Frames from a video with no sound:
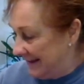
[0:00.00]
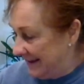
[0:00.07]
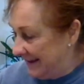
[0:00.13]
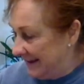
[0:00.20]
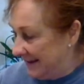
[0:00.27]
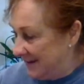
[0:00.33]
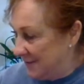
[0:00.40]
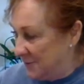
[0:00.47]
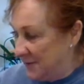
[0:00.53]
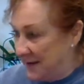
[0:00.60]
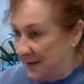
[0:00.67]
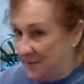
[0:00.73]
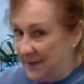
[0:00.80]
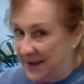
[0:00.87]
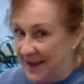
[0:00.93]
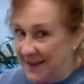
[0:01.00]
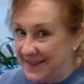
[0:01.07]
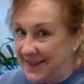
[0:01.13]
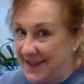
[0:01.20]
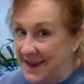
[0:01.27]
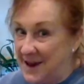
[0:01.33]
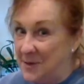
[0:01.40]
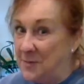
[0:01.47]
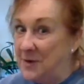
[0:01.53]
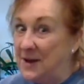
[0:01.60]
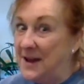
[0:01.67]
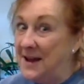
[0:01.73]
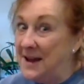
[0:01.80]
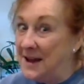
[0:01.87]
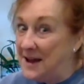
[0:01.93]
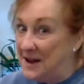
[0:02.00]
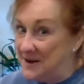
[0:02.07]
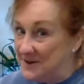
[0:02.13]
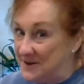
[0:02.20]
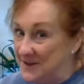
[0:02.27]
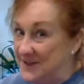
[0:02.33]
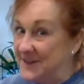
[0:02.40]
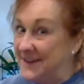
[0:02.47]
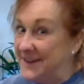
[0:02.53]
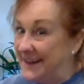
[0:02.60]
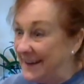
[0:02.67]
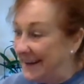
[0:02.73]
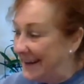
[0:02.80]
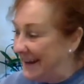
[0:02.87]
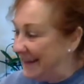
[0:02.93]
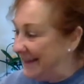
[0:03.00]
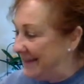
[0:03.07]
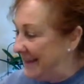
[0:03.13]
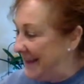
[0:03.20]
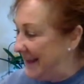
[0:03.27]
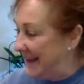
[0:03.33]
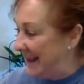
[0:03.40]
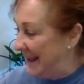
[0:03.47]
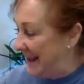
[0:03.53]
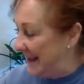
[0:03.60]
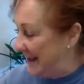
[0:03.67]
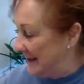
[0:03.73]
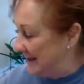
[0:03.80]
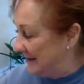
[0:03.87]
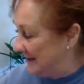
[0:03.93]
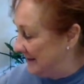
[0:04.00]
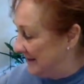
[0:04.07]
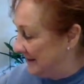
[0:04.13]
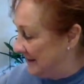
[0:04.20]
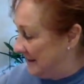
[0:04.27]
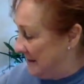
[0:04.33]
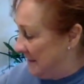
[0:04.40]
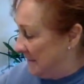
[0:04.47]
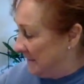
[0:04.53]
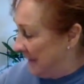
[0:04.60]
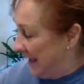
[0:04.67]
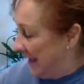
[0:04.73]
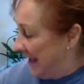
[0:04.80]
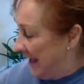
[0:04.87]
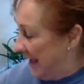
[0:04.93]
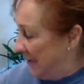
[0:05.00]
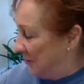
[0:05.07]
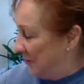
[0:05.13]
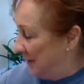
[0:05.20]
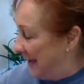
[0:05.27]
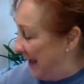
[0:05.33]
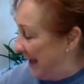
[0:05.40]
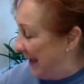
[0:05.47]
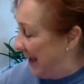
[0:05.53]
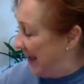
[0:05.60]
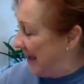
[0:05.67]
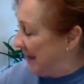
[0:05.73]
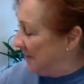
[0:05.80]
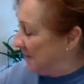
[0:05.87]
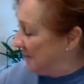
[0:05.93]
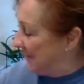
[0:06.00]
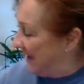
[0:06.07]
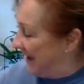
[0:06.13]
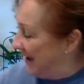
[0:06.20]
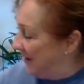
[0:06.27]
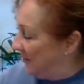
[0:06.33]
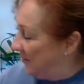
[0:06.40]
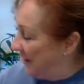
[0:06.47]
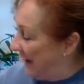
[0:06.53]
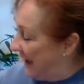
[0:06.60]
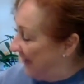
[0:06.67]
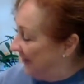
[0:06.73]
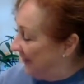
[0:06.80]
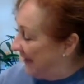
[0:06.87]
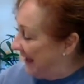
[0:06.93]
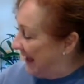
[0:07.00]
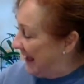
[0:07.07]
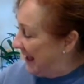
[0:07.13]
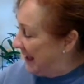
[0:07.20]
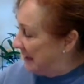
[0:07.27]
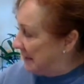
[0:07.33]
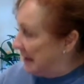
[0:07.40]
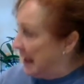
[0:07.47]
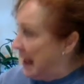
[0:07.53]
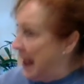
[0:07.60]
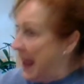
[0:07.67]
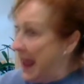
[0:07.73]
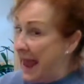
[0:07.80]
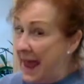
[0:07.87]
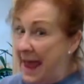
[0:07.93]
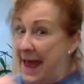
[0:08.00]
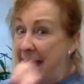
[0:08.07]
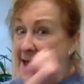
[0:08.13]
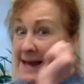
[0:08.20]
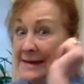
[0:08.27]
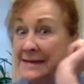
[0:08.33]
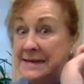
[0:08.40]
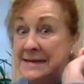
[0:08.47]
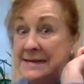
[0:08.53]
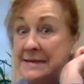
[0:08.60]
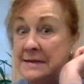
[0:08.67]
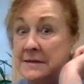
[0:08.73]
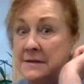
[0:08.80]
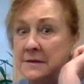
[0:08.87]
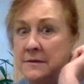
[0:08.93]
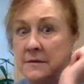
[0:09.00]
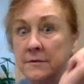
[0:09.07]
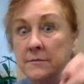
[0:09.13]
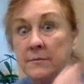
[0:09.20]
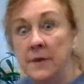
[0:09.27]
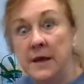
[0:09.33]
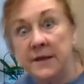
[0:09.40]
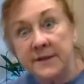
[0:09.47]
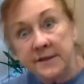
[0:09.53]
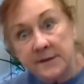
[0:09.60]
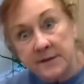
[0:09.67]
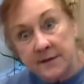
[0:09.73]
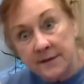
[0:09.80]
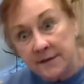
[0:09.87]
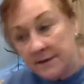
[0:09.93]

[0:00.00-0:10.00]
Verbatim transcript: He's swinging back the hammer now. He's going to get that ant. Henry aimed the hammer at the ant and missed.